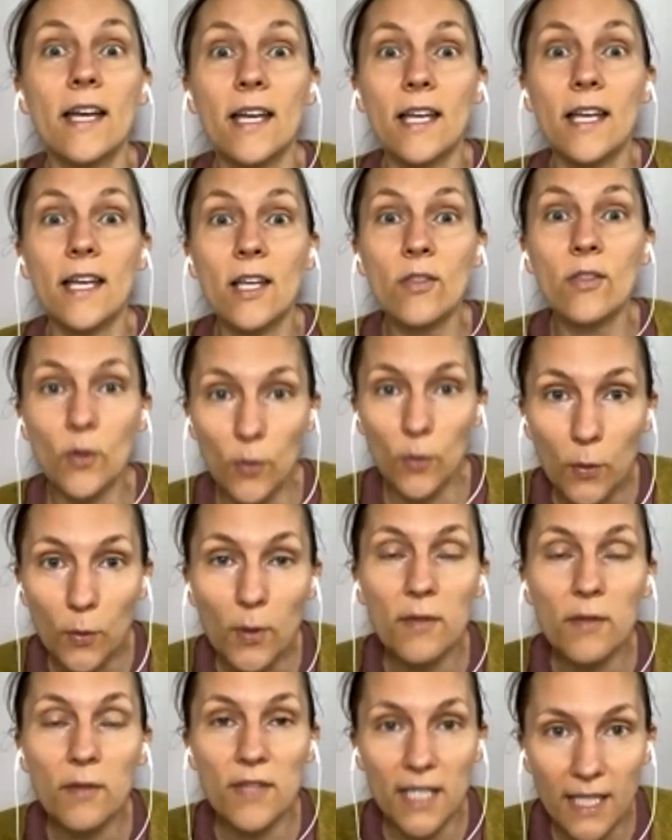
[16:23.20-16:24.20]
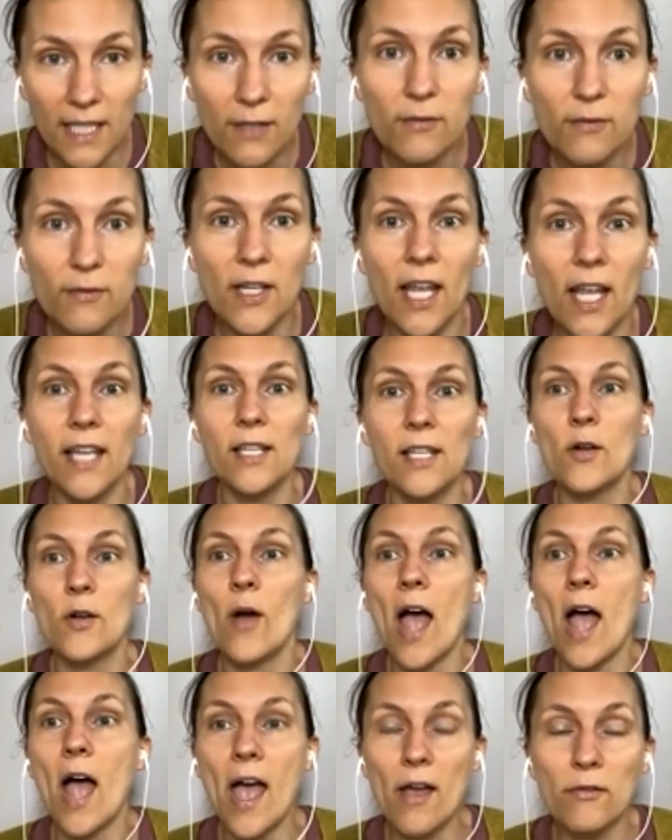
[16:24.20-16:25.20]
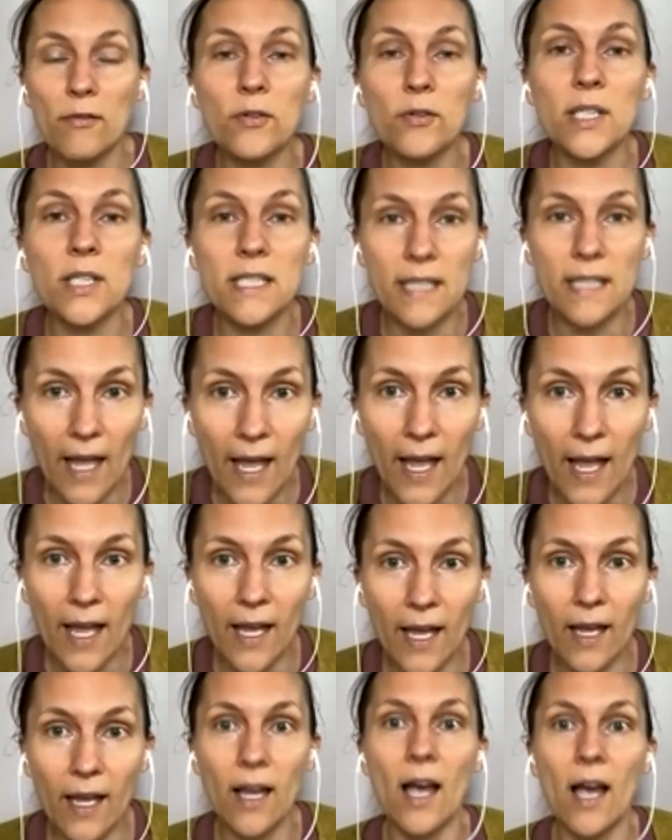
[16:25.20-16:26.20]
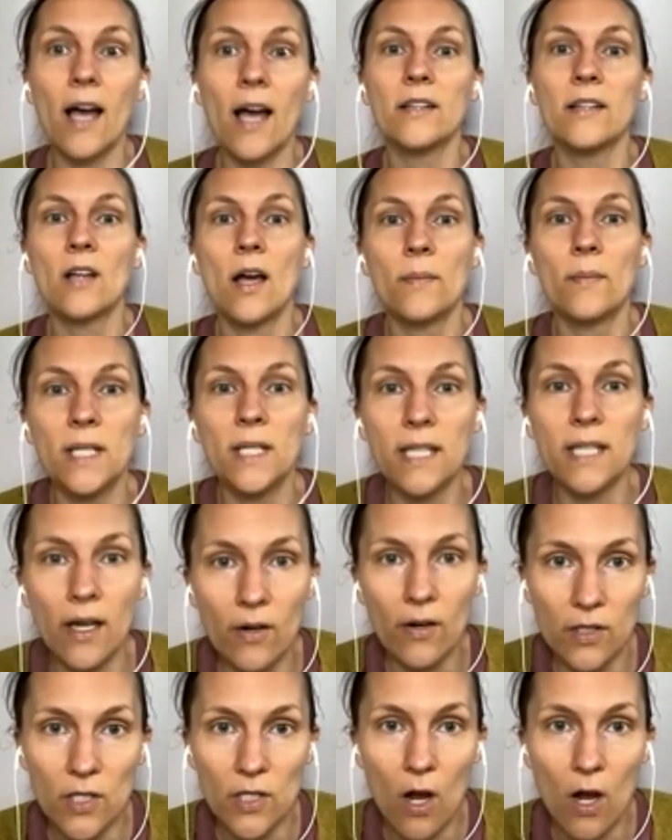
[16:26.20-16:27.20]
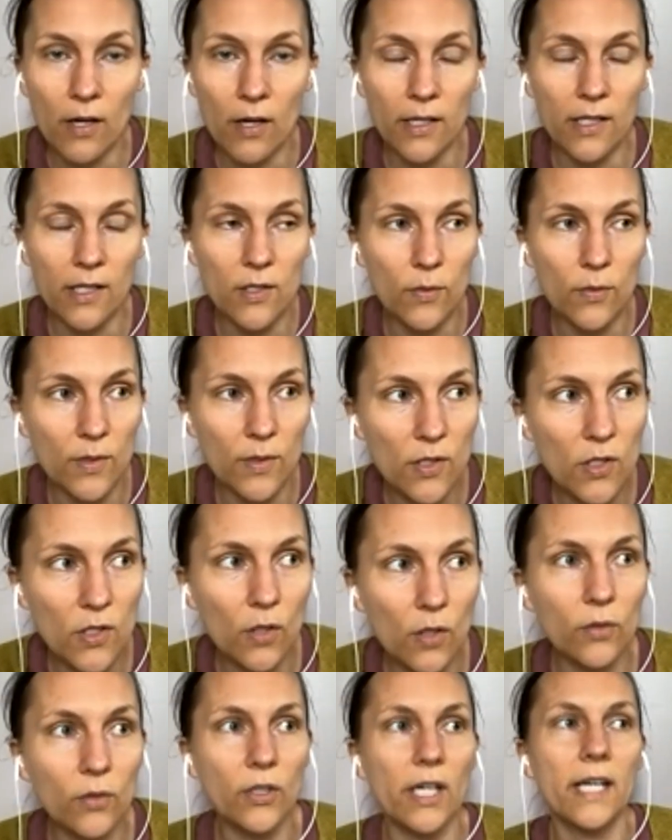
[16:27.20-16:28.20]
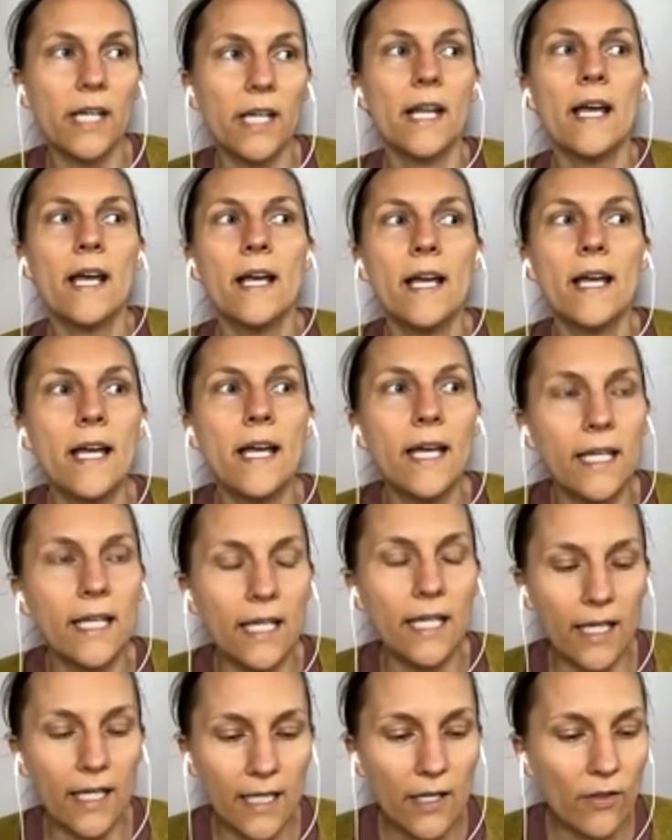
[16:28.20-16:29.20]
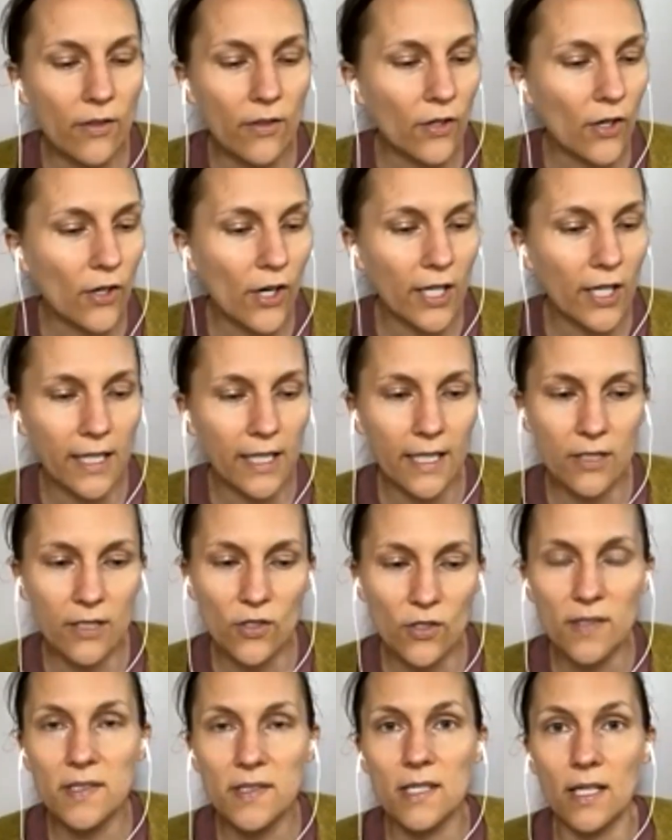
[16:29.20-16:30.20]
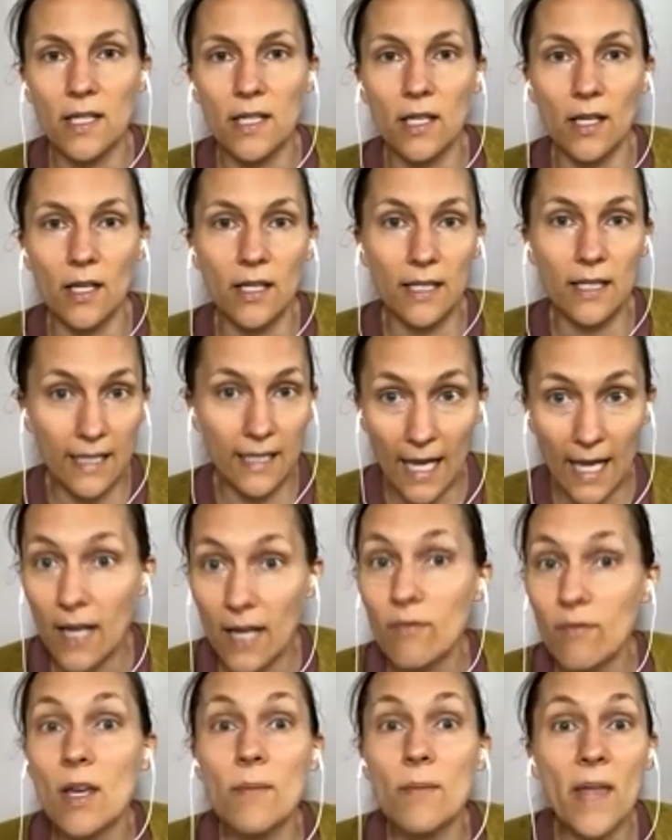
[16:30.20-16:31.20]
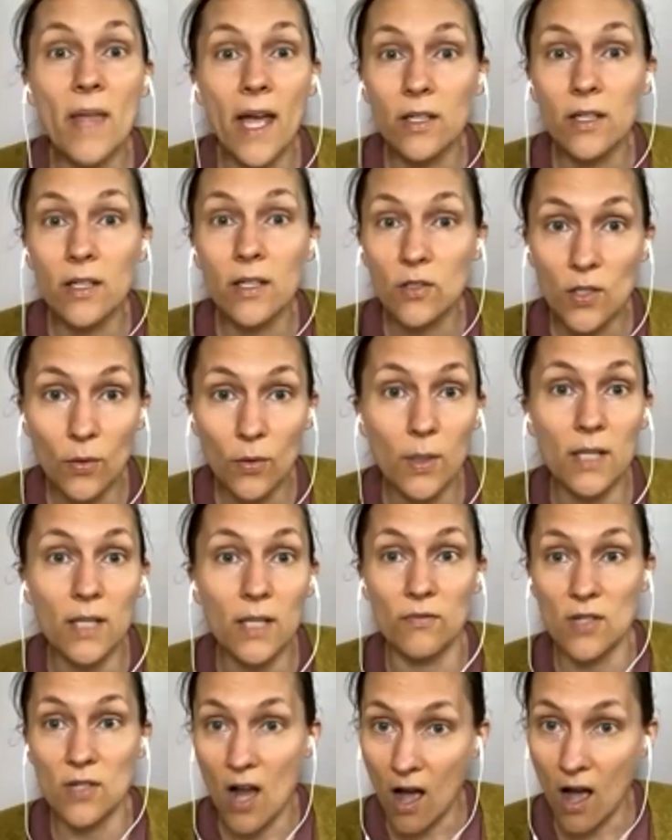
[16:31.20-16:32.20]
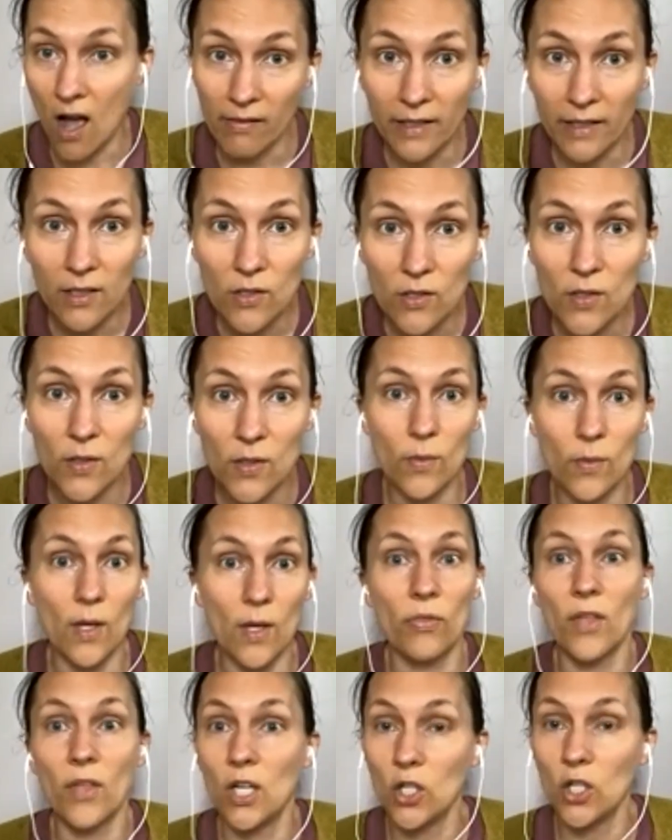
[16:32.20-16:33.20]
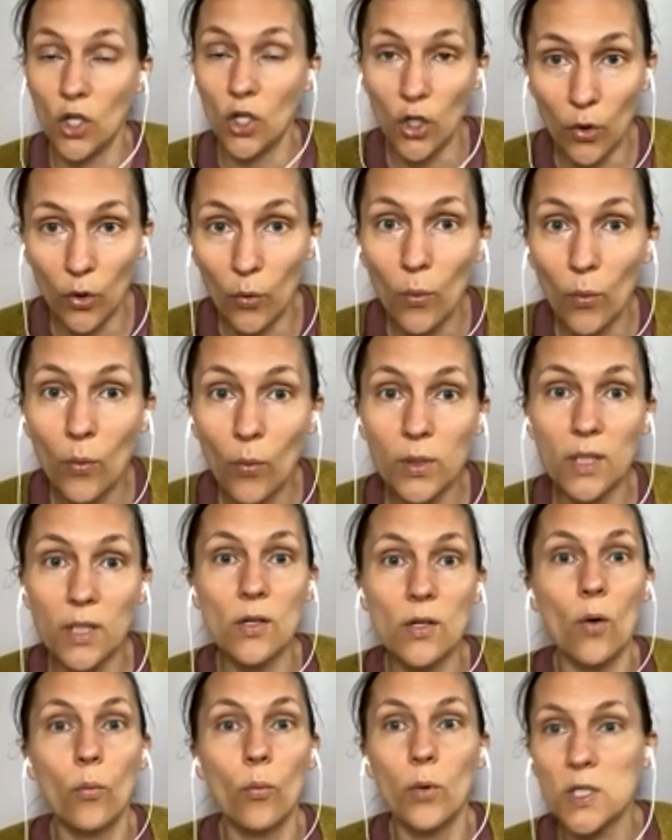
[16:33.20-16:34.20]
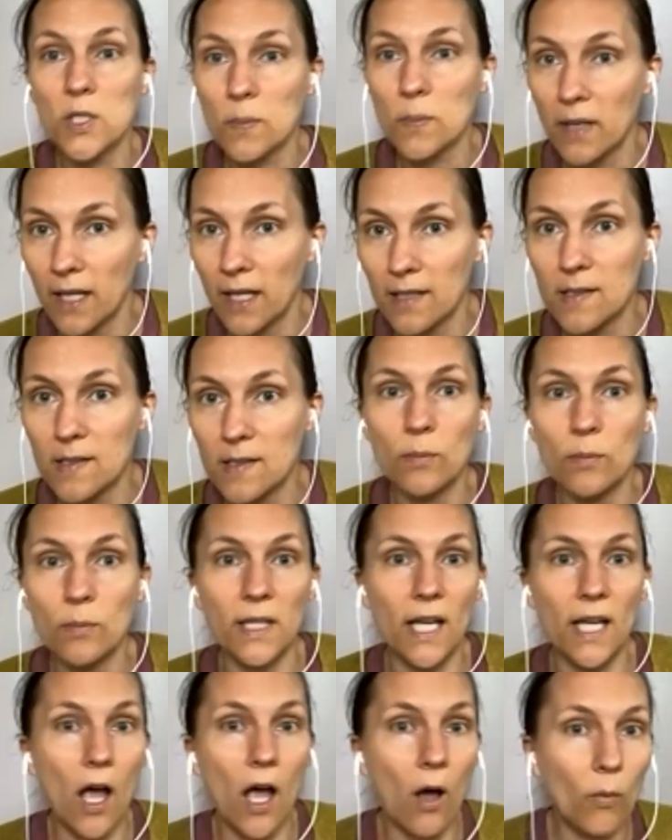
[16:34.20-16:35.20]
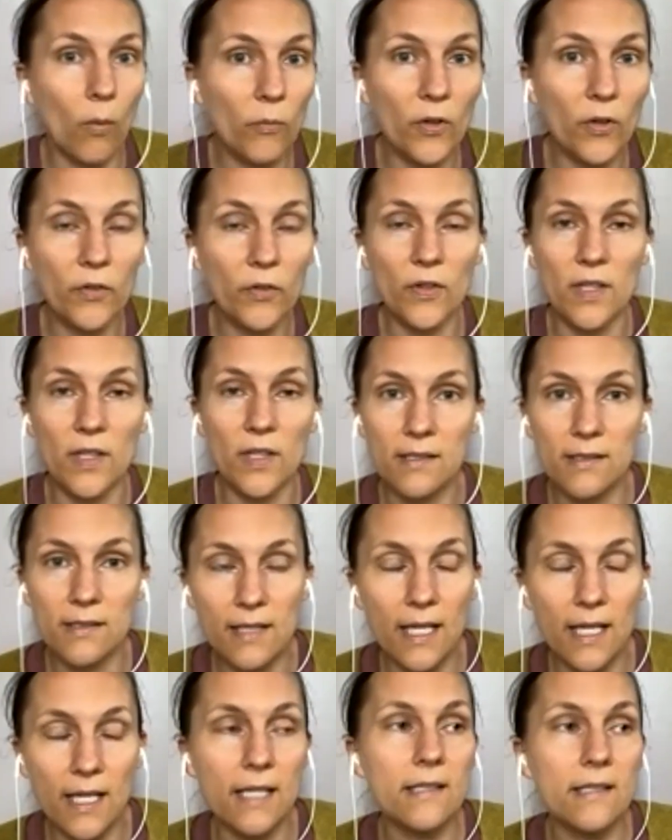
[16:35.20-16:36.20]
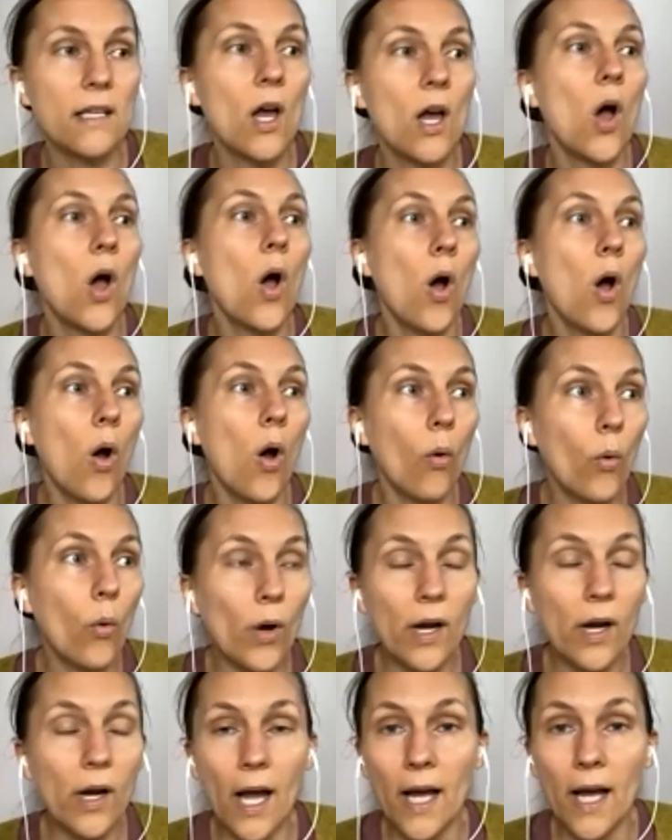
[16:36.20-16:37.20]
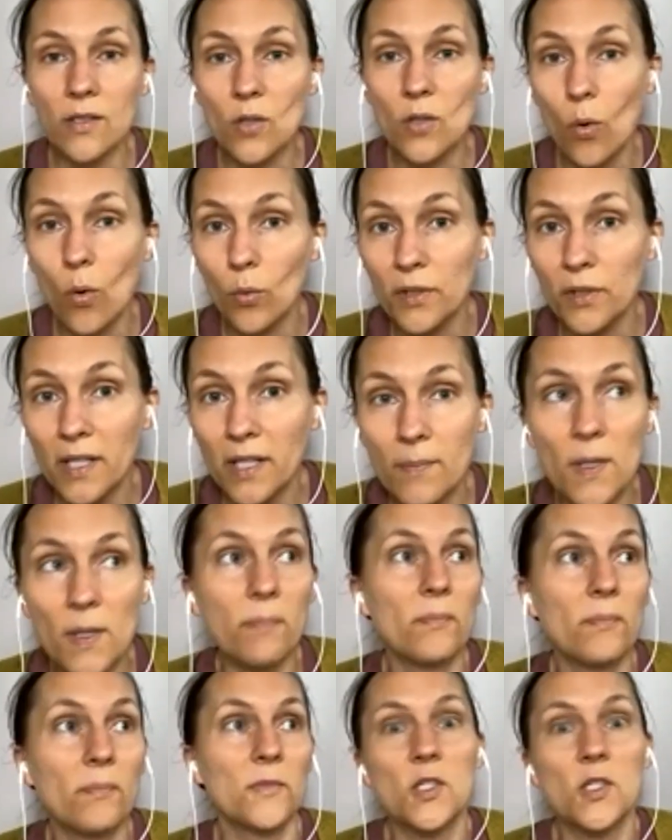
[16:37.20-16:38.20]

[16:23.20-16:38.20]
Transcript: in the cool of the evening, every day, God coming down and talking to his children. Either he just gave them that intuitive knowledge so that they knew, which plants would be helpful for these things, or God told him,